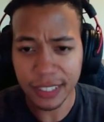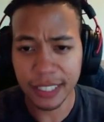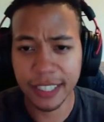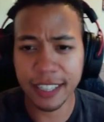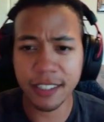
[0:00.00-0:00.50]

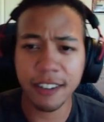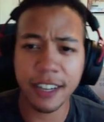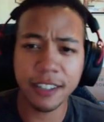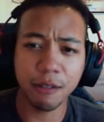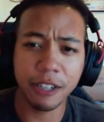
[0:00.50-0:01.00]

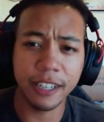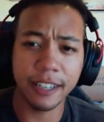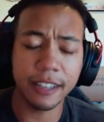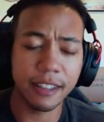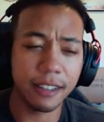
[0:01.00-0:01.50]
yesterday, so we didn't
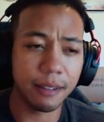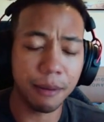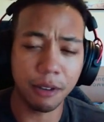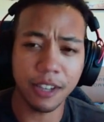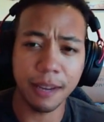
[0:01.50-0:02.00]
get the
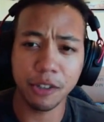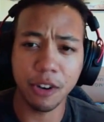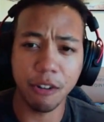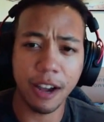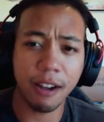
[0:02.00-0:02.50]
post-game
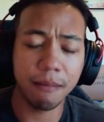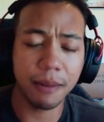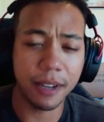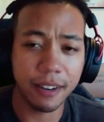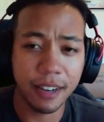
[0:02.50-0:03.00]
show out,
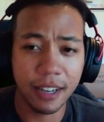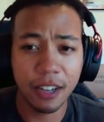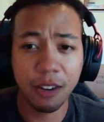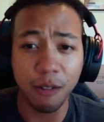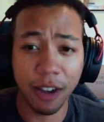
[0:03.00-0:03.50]
but
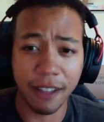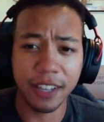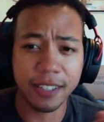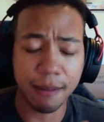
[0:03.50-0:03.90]
we'll have this